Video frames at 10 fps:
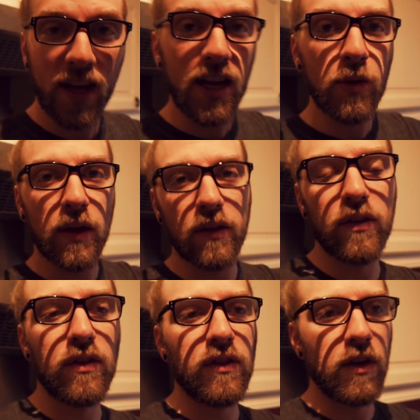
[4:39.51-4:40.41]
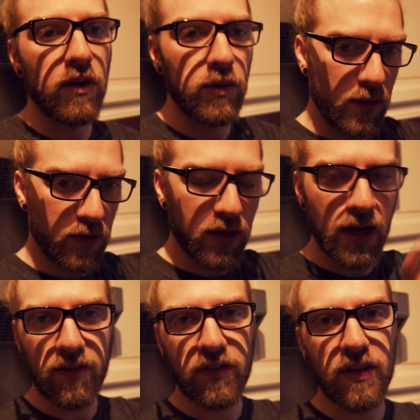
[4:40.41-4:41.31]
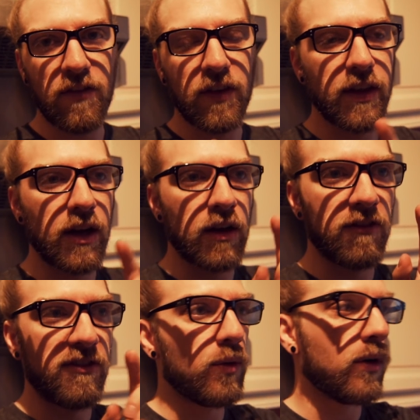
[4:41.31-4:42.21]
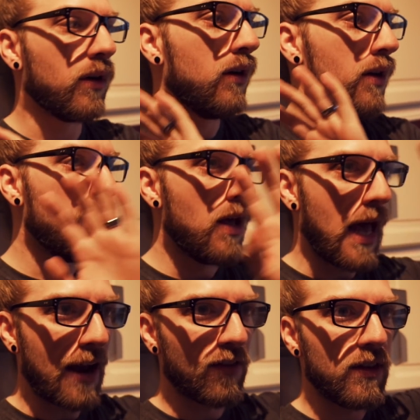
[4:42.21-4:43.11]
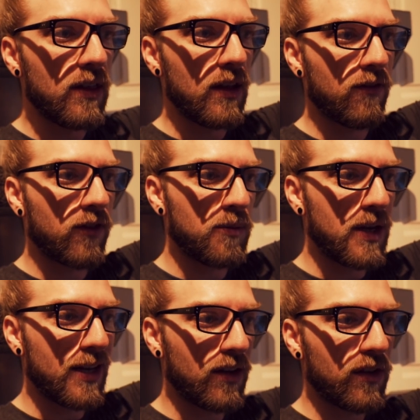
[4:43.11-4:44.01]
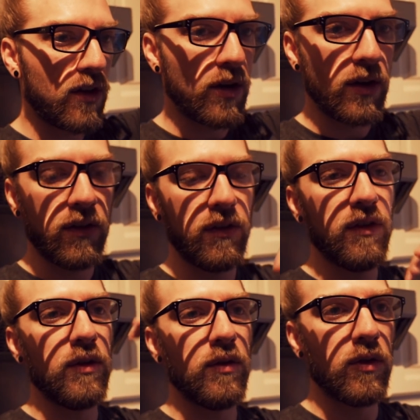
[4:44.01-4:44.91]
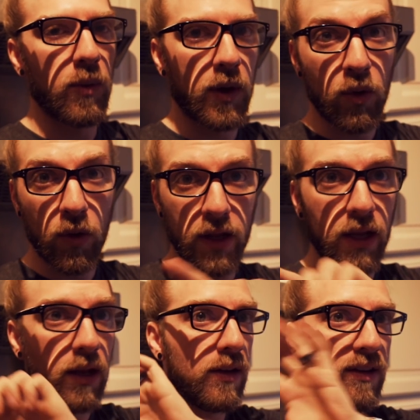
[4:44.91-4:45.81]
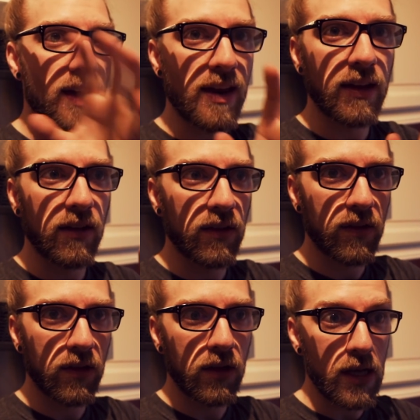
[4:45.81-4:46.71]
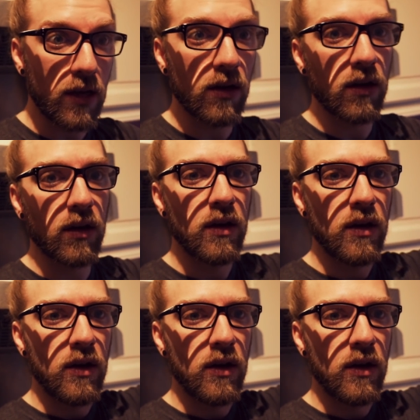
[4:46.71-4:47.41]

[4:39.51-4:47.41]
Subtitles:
Anyways, so it's gonna have stuff on there for everything from getting started to the recording, settings, gear,